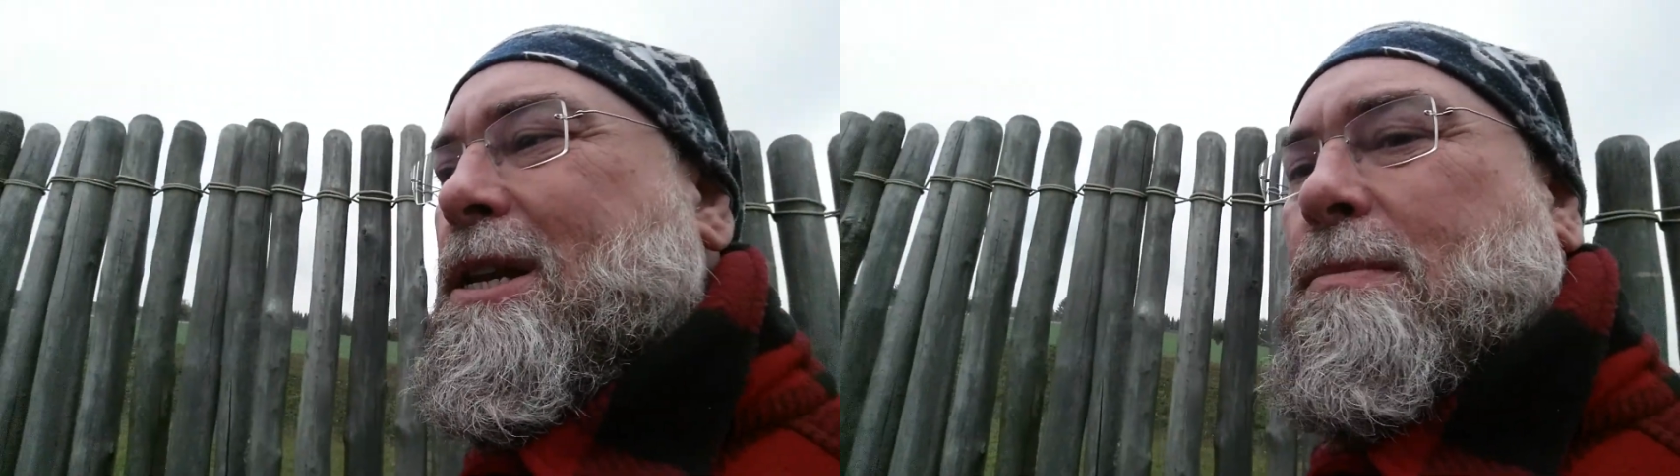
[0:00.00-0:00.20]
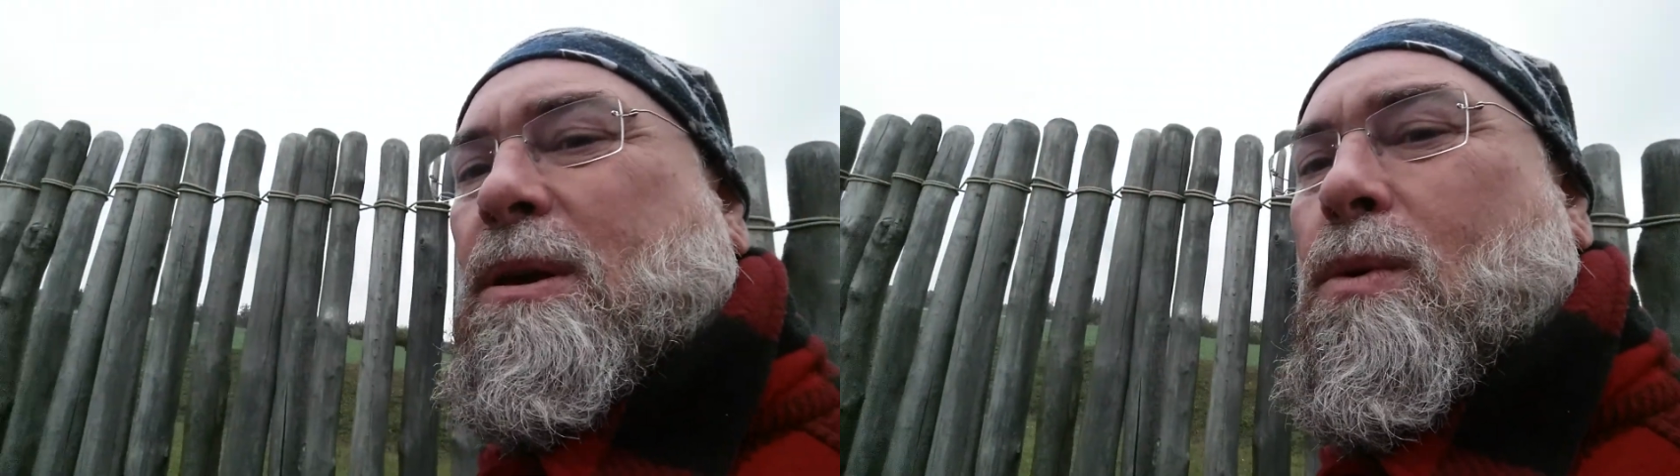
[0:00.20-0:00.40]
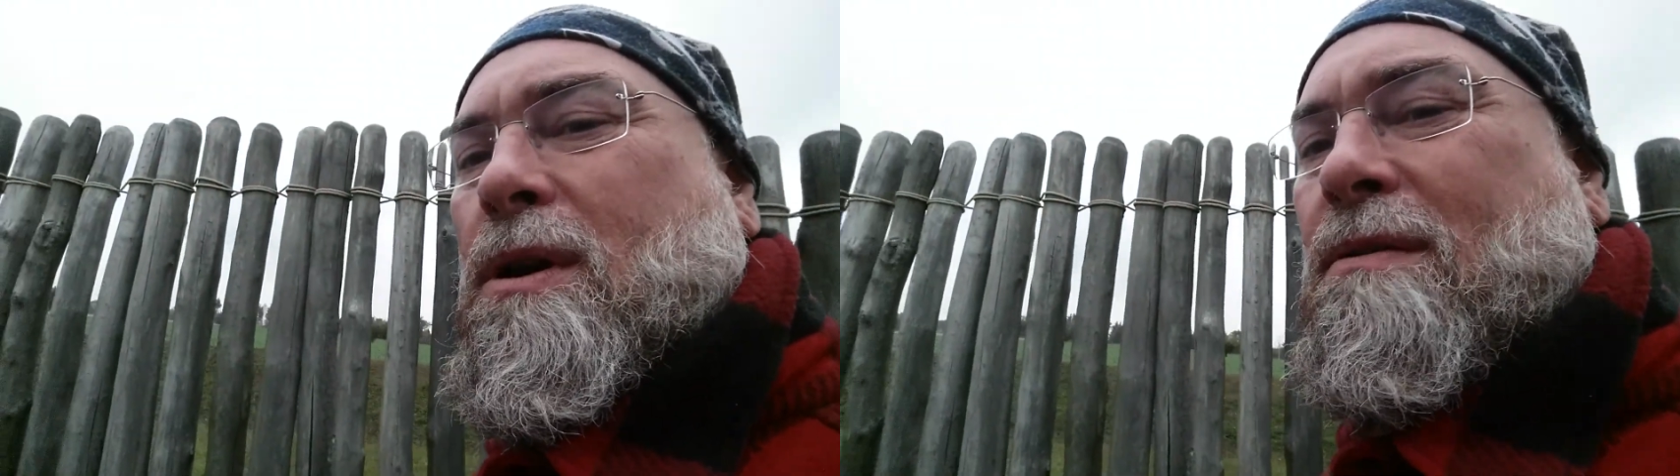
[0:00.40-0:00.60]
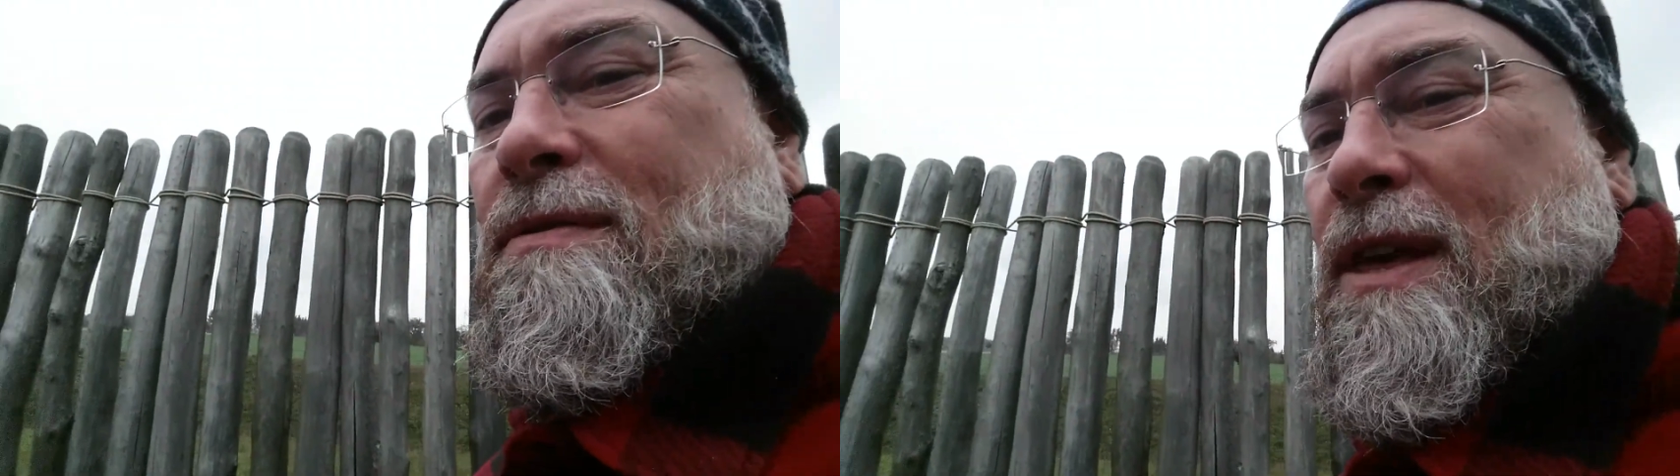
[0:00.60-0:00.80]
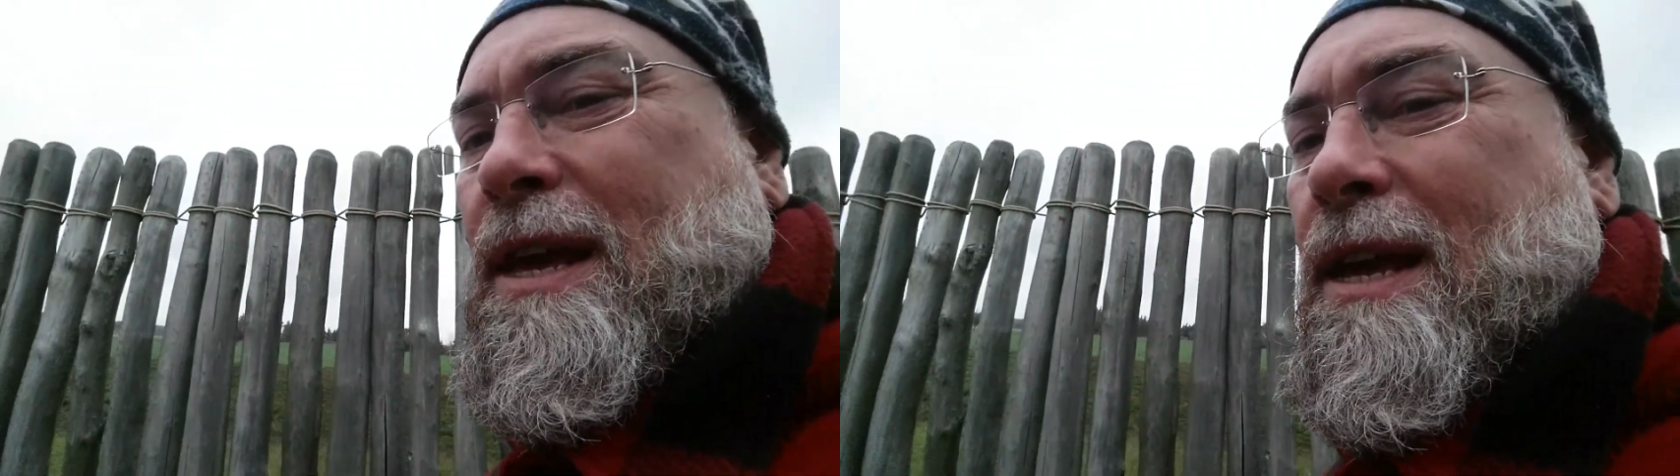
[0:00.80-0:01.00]
to be one of
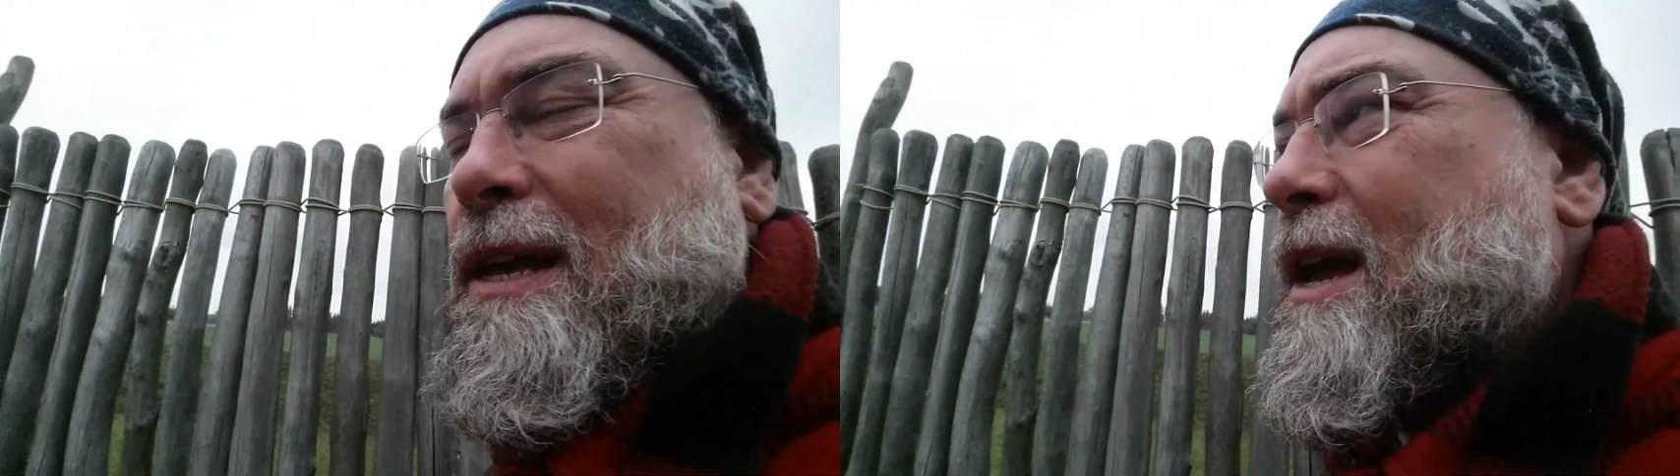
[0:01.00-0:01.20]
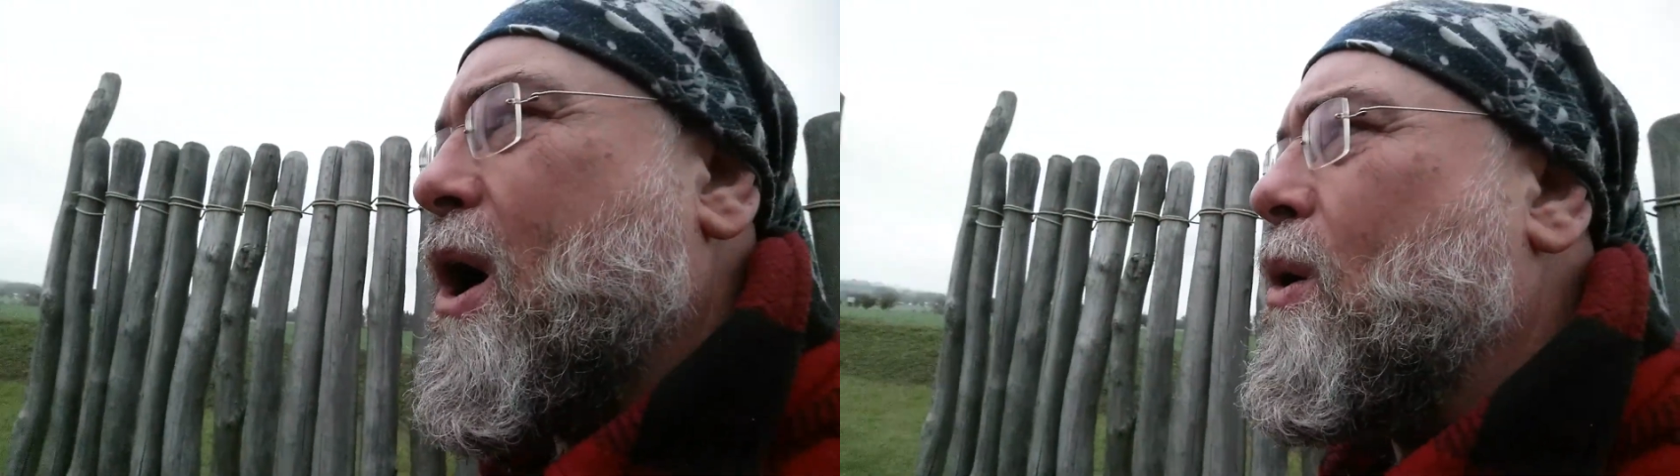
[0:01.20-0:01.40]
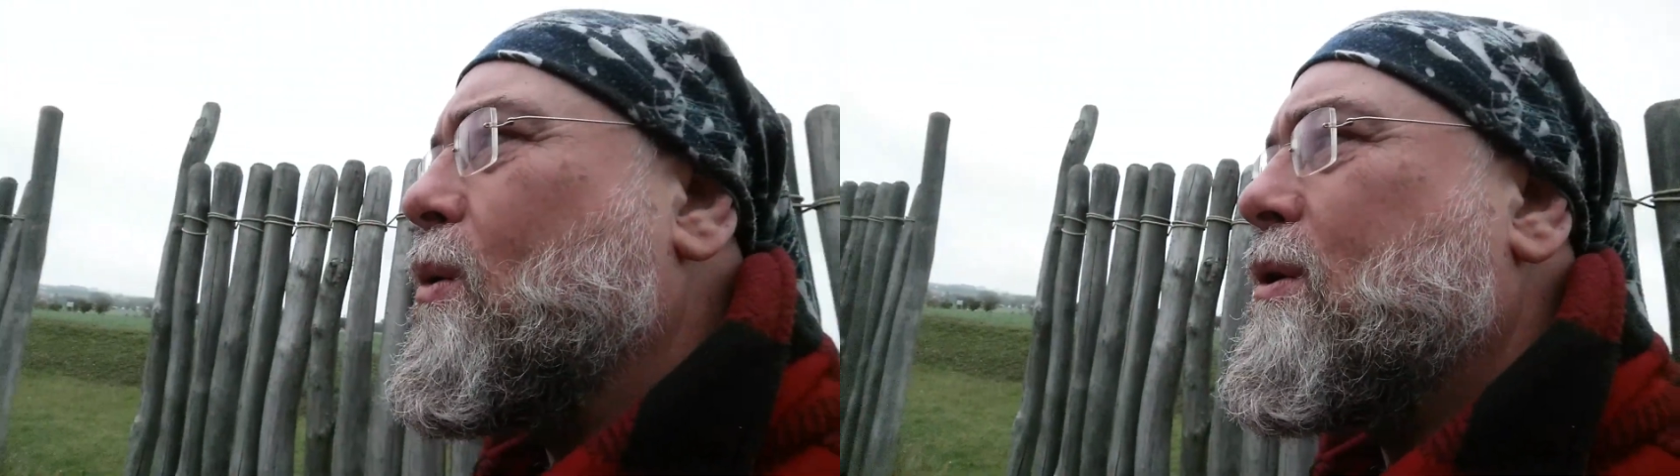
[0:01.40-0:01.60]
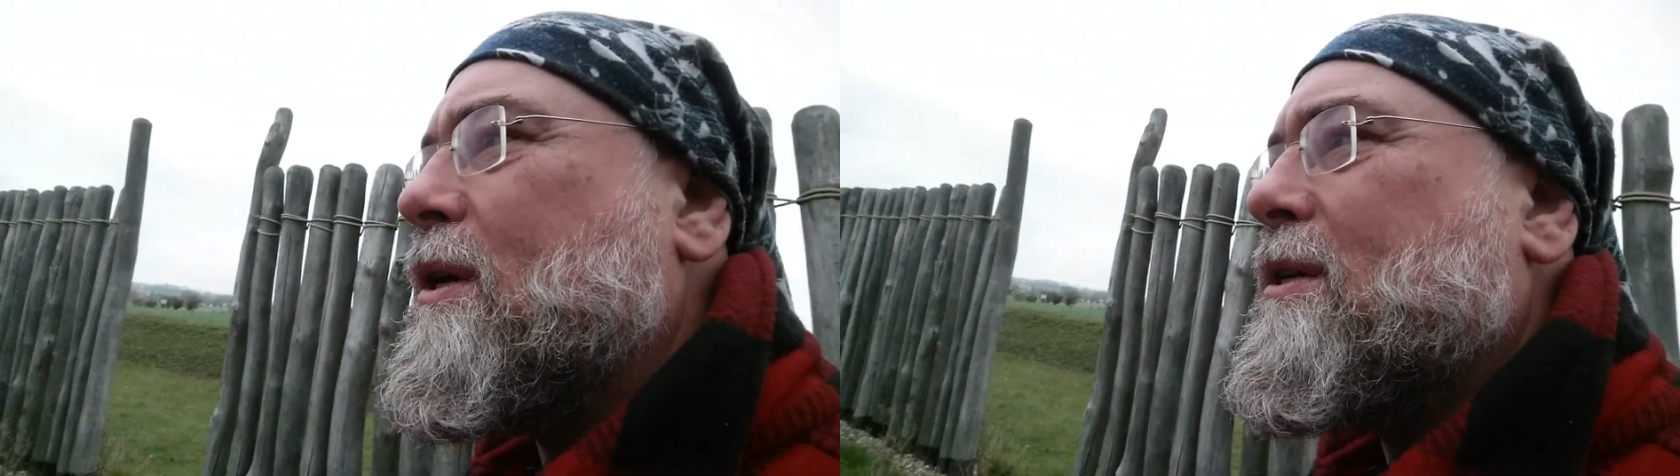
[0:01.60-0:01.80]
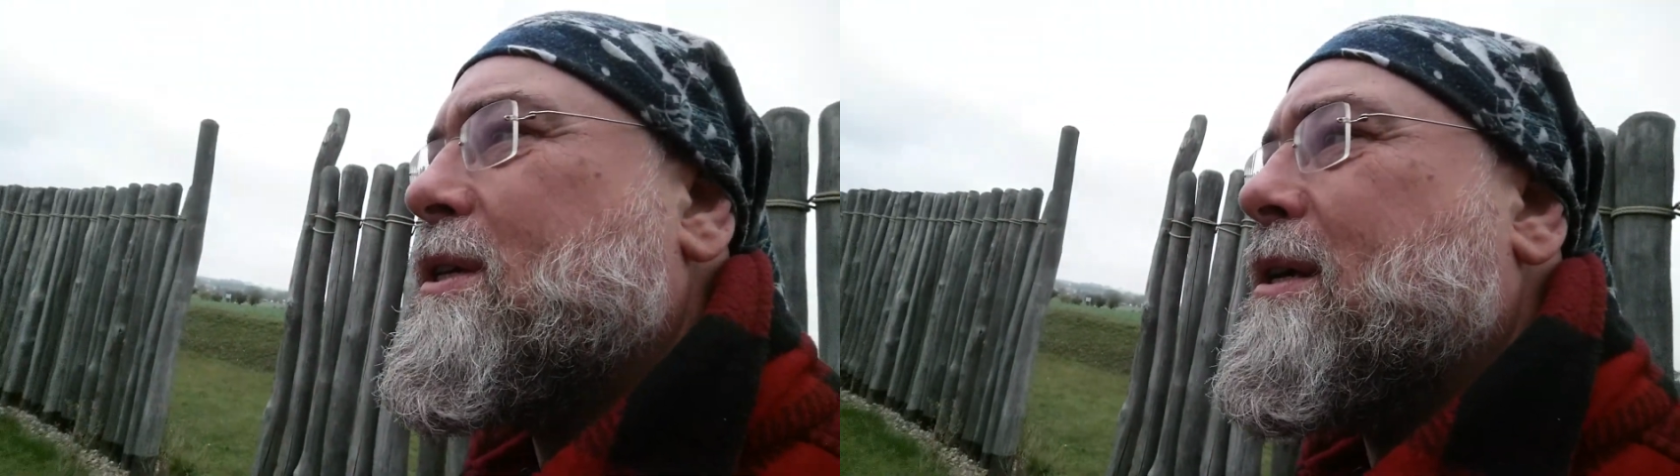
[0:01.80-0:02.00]
the
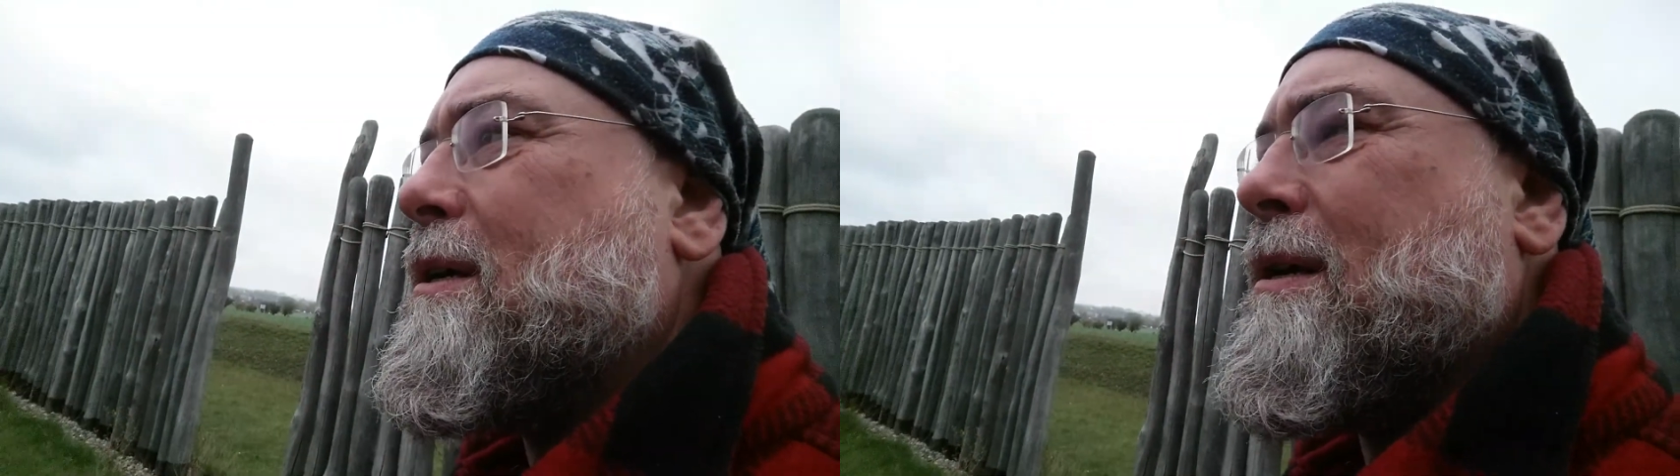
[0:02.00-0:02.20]
oldest